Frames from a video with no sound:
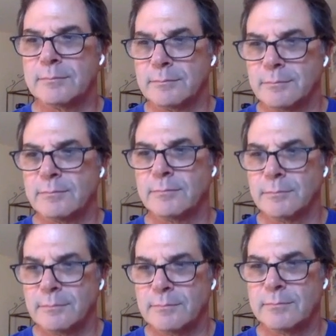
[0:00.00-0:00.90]

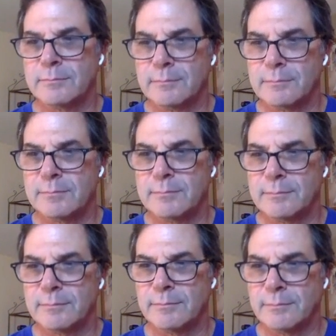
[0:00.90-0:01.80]

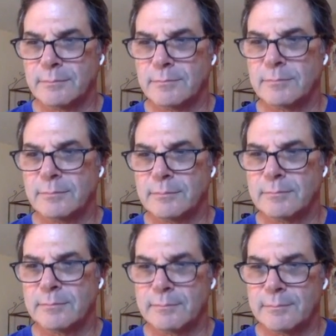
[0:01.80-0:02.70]

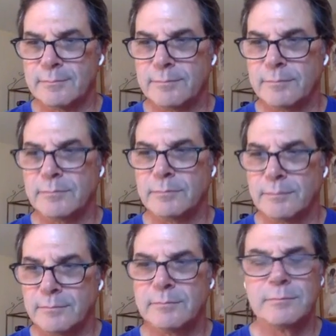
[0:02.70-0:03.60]

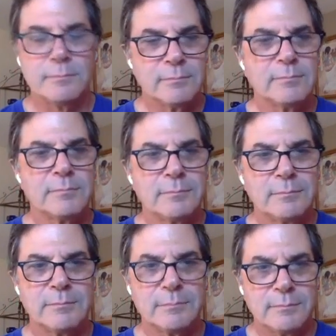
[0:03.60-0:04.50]

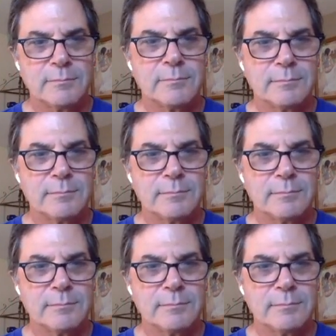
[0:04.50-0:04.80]
(not speaking)